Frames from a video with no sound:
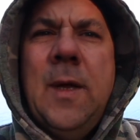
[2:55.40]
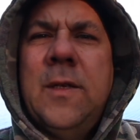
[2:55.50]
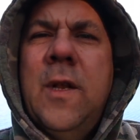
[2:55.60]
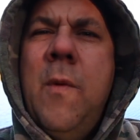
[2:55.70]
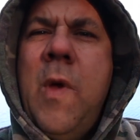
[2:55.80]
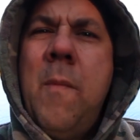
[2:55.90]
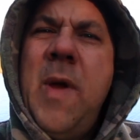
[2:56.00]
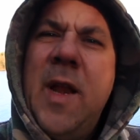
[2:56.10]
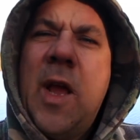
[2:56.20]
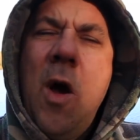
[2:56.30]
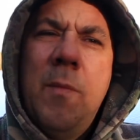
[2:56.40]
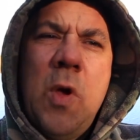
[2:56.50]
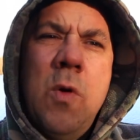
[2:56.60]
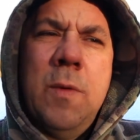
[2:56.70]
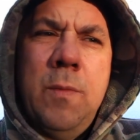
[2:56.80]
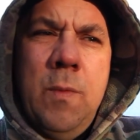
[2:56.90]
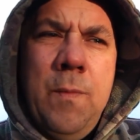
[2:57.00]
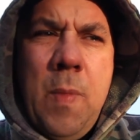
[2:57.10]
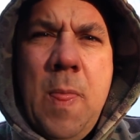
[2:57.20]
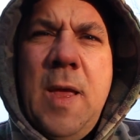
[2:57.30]
So there we are, me and the carp dog.
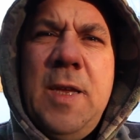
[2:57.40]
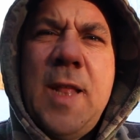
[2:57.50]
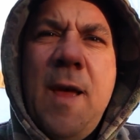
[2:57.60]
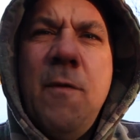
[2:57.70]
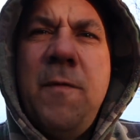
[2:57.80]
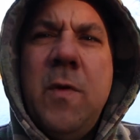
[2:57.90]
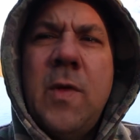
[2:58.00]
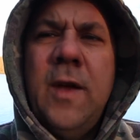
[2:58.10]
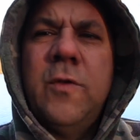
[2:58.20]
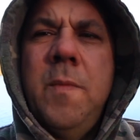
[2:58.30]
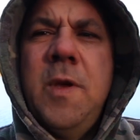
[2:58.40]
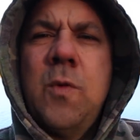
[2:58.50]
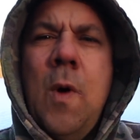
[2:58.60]
He's down for a few days with me as